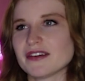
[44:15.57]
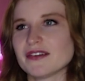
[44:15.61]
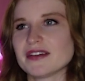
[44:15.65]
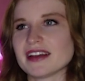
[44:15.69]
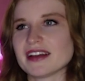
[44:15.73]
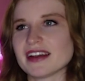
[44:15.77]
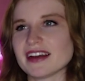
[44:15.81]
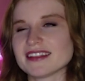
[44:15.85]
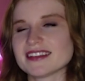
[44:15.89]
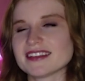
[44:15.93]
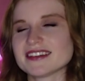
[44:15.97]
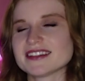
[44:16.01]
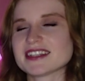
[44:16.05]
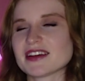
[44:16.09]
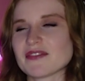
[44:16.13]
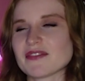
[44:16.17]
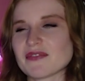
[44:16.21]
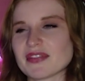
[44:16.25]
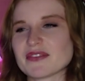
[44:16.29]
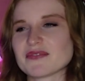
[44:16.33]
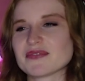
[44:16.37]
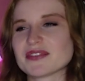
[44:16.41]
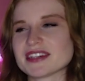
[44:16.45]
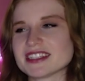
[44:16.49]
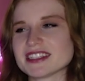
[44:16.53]
Oh yeah, they're
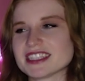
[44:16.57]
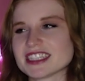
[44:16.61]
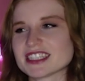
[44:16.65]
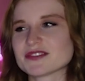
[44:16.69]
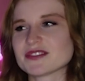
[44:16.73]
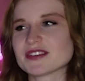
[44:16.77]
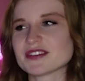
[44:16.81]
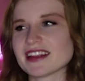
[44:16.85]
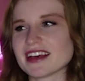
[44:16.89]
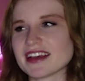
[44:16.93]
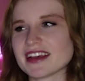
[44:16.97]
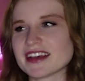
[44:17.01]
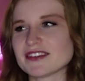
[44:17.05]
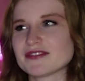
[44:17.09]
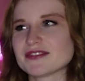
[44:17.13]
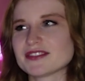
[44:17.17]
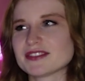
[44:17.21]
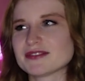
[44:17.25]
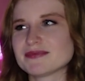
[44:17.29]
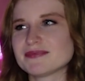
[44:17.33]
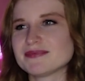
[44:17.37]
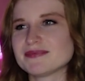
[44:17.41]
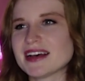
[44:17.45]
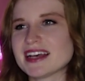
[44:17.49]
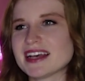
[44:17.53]
definitely friends for life.
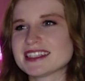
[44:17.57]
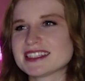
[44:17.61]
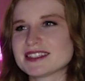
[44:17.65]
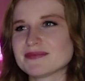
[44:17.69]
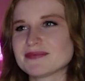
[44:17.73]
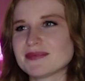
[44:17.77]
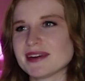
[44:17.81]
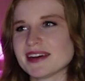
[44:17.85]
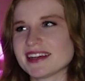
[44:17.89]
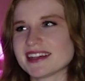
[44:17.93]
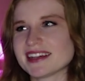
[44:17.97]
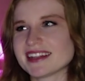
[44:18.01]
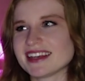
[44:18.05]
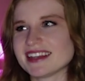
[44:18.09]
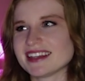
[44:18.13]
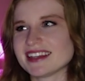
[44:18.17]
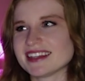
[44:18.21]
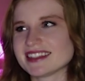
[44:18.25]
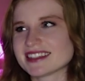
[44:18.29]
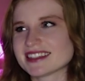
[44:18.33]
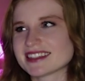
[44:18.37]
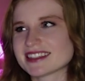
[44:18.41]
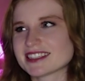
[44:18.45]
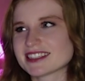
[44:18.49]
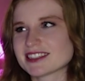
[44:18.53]
Best
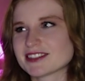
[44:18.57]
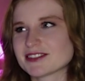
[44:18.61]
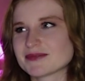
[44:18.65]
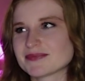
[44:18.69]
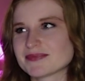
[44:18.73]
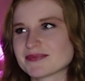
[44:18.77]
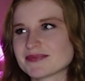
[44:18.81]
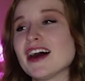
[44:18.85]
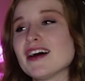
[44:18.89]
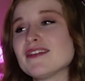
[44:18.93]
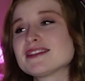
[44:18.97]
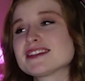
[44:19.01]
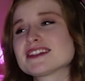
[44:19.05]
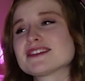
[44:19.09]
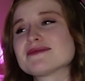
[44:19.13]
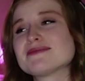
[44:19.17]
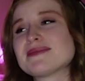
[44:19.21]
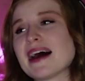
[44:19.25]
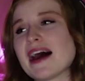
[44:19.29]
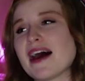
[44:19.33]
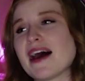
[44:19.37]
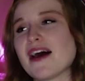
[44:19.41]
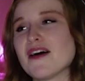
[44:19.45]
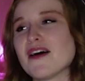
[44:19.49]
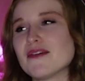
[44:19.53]
buddies. Officer
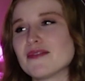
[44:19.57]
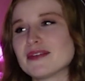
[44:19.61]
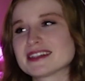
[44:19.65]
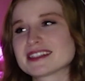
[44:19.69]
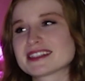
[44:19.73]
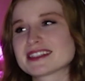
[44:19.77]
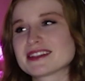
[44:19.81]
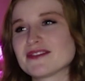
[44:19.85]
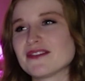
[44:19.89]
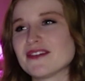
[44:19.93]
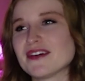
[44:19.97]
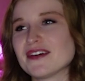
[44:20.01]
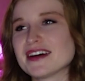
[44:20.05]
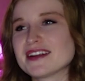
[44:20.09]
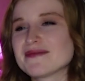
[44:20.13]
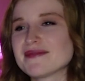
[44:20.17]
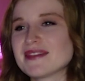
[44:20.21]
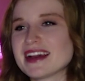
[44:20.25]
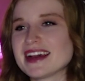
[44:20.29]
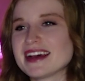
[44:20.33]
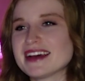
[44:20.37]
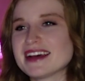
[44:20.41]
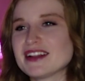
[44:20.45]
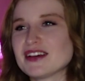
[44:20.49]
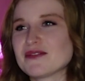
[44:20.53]
Powell was the
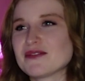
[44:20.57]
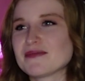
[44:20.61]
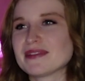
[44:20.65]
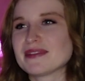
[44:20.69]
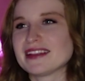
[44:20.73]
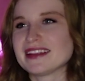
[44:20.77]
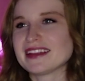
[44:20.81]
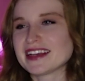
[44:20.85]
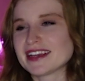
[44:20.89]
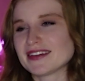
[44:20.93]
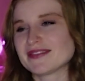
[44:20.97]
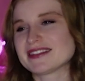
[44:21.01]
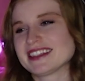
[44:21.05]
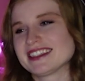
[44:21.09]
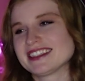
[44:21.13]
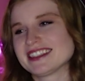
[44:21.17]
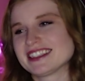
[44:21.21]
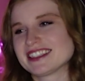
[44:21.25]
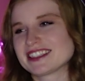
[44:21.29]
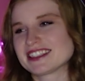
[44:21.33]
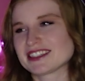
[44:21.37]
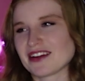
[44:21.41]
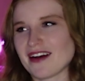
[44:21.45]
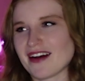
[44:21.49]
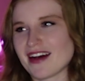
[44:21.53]
one man who believed
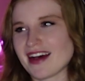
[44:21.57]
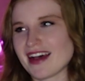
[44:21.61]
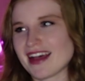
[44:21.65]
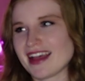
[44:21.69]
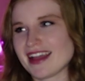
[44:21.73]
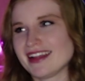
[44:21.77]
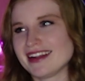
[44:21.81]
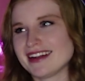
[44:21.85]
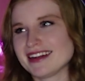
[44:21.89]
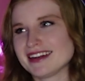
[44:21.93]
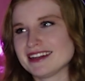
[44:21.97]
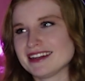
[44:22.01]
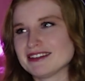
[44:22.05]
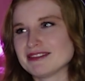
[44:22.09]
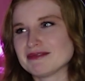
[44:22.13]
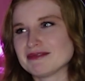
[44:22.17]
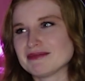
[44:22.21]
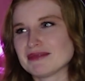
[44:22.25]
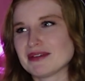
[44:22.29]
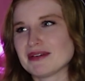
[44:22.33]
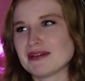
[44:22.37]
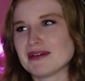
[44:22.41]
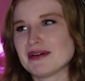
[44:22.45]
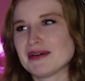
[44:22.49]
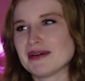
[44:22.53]
in John.
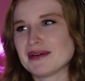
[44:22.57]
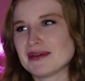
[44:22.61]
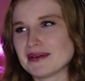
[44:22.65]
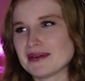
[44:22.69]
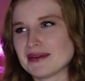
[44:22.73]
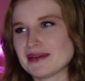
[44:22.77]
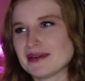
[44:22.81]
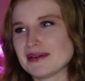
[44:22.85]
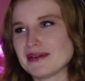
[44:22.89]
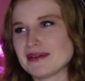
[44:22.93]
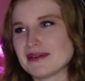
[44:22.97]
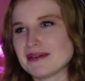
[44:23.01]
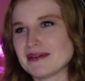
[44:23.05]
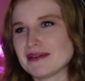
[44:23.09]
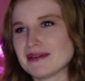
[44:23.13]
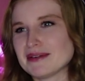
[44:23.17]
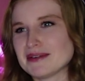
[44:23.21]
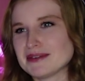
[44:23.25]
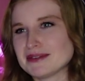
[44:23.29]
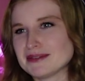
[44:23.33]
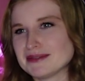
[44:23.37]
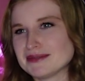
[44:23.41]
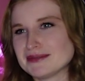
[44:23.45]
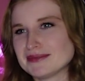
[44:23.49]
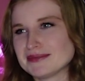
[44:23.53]

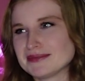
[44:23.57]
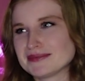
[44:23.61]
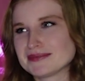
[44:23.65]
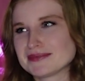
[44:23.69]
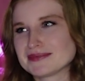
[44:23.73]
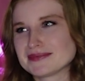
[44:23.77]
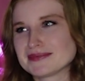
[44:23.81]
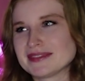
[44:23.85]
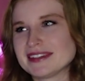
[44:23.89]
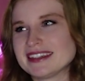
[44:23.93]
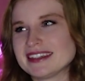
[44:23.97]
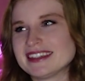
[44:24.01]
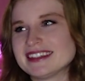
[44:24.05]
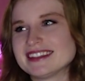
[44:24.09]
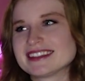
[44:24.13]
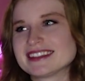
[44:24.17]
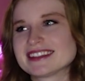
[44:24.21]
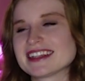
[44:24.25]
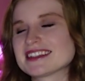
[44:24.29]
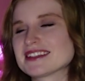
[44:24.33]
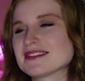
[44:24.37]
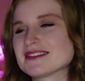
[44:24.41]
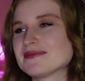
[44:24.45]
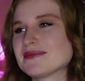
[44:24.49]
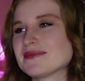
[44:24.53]
Oh.
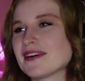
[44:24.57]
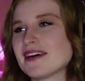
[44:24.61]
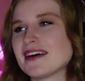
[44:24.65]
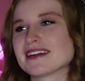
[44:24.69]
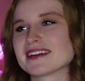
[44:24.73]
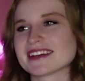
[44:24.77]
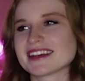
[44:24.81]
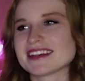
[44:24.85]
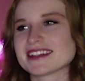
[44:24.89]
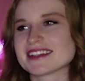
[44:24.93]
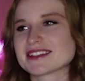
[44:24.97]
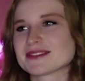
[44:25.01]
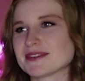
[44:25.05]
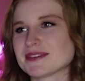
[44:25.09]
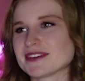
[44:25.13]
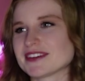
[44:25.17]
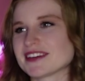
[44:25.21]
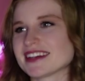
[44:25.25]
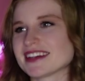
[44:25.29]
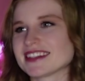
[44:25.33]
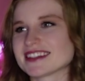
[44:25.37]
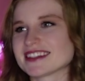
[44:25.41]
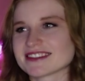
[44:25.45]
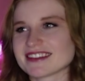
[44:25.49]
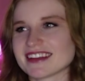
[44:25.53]
That's a bonding
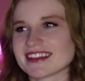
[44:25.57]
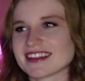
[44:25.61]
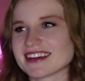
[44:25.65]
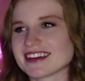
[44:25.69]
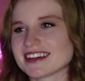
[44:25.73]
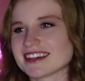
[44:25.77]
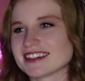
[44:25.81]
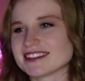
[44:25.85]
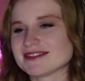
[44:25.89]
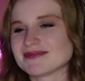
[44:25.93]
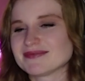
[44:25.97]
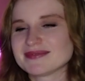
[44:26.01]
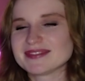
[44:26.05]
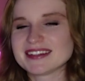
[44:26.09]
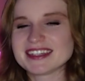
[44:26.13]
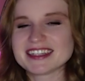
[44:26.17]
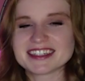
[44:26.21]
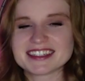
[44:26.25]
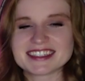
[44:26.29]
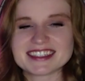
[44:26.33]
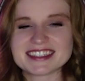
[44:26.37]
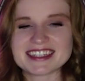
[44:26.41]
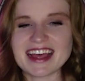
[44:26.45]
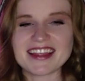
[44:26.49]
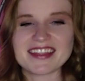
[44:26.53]
experience right there.
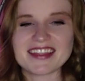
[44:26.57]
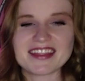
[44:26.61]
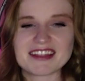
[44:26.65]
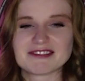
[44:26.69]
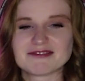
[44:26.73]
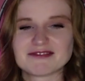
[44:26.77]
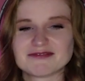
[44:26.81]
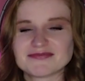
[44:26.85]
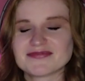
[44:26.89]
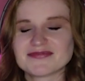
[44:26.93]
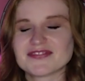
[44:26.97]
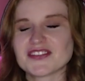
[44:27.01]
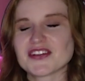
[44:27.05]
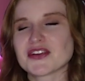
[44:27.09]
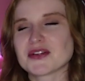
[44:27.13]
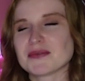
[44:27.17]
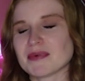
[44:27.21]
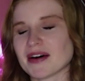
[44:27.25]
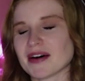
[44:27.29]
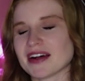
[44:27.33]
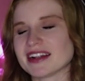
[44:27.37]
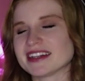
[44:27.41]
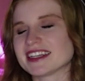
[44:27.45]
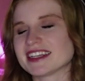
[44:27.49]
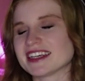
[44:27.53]
Near death.
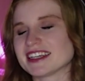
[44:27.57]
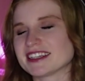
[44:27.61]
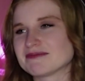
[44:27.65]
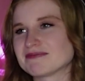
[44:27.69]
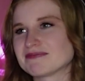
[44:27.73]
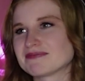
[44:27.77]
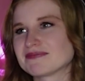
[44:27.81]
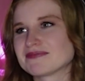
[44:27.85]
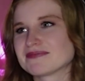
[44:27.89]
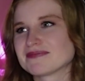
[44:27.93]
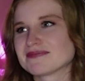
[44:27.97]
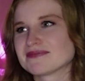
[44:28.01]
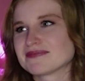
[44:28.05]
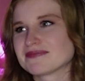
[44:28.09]
Very bonding.